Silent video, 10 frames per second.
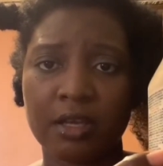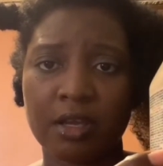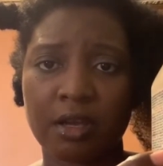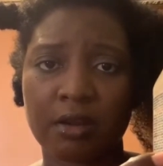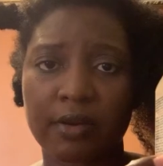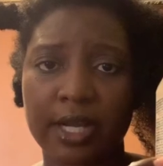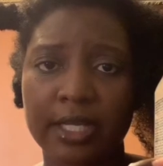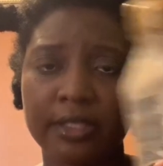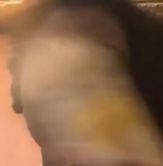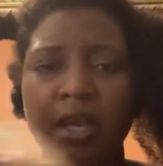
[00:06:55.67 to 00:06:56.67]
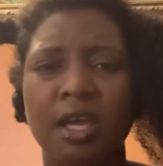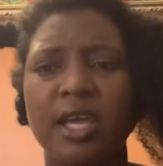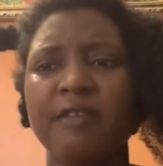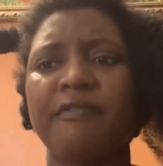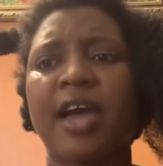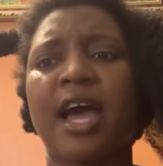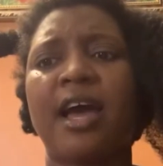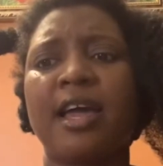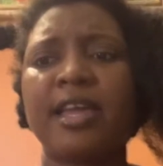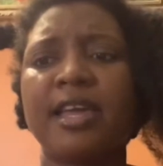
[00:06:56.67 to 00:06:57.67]
All right, if
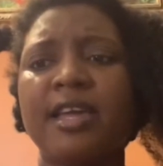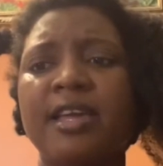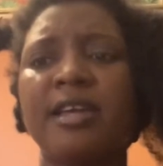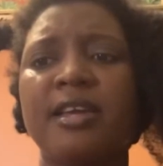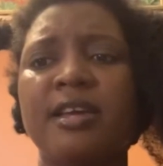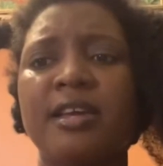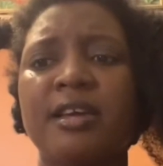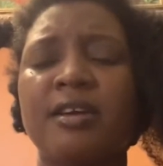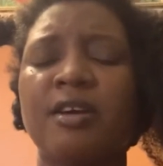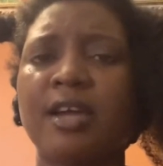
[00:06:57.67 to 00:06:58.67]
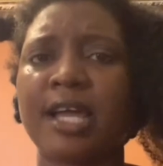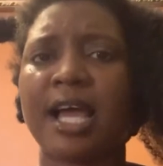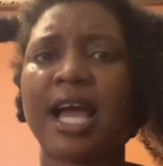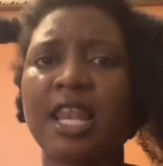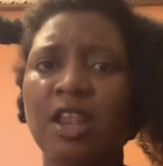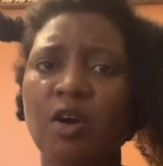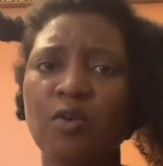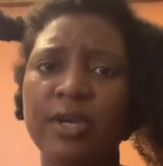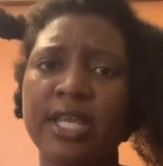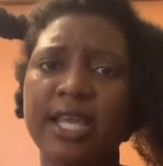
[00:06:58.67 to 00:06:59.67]
I
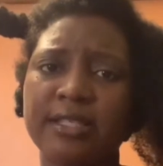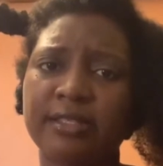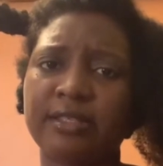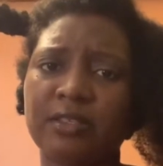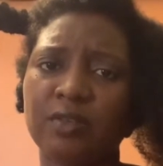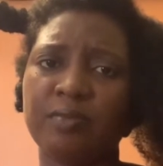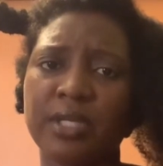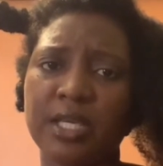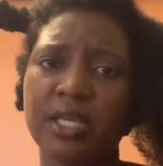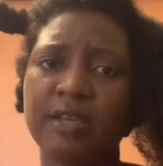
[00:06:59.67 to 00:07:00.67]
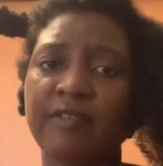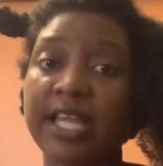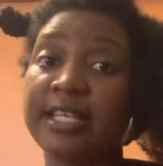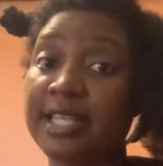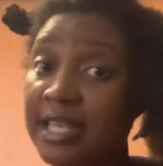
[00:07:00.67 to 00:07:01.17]
allowed it to be, if I did